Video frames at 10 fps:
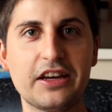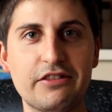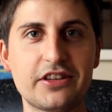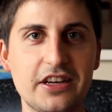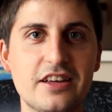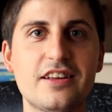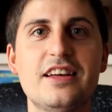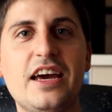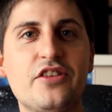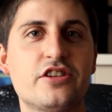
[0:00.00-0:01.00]
guilty
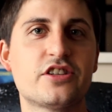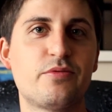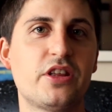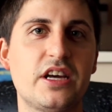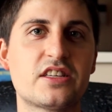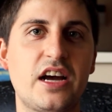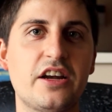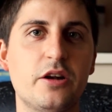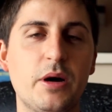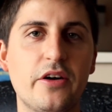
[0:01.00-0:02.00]
and they're just really
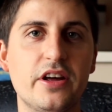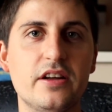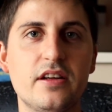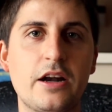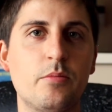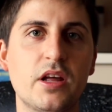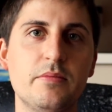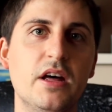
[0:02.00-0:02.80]
excited about it. I don't blame